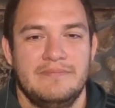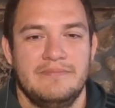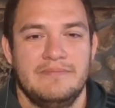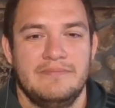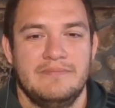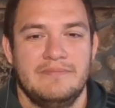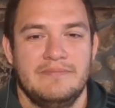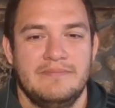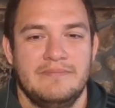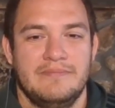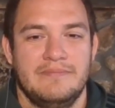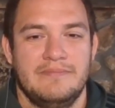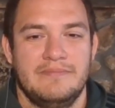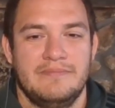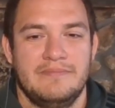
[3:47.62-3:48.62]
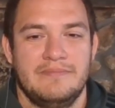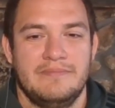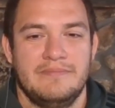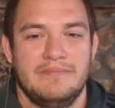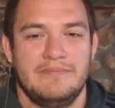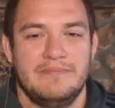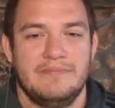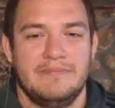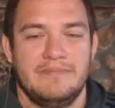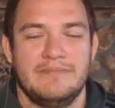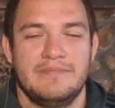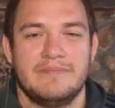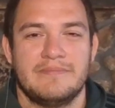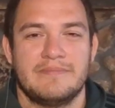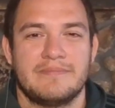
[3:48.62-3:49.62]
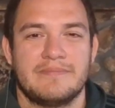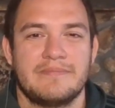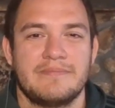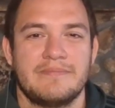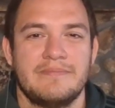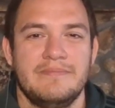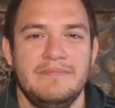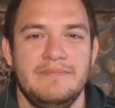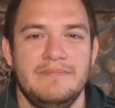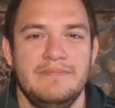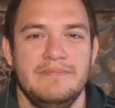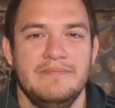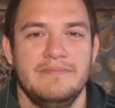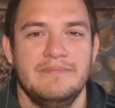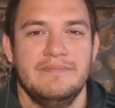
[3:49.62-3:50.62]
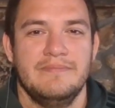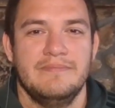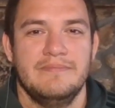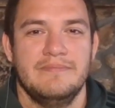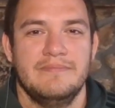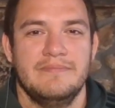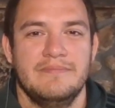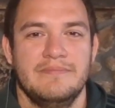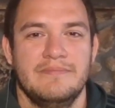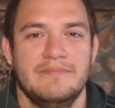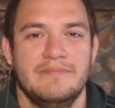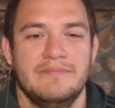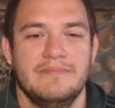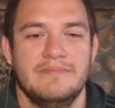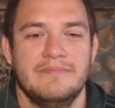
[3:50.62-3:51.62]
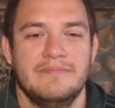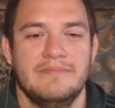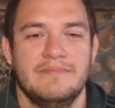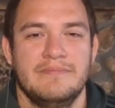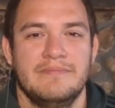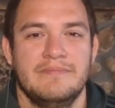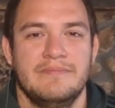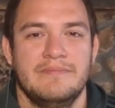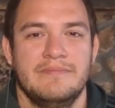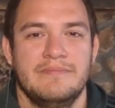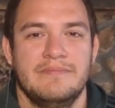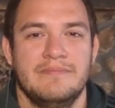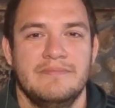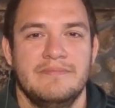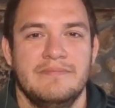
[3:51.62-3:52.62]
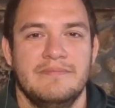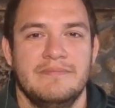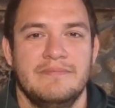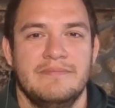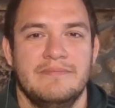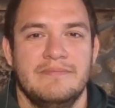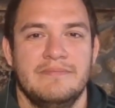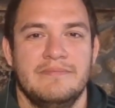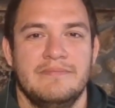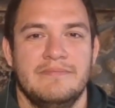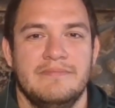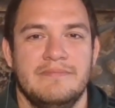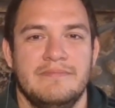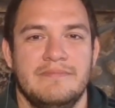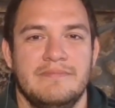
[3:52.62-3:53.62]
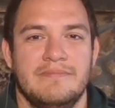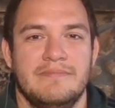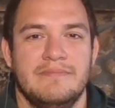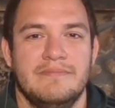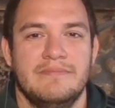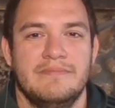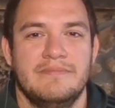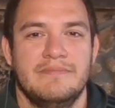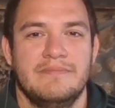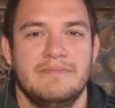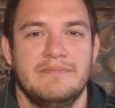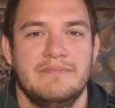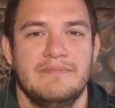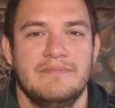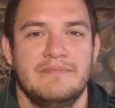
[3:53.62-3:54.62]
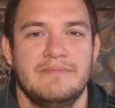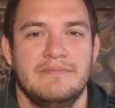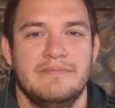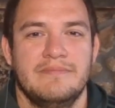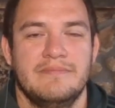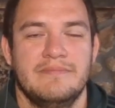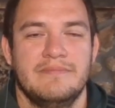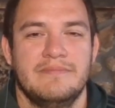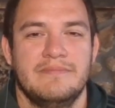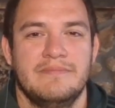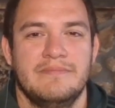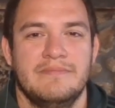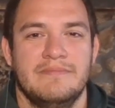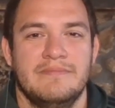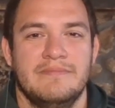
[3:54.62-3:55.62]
(silent)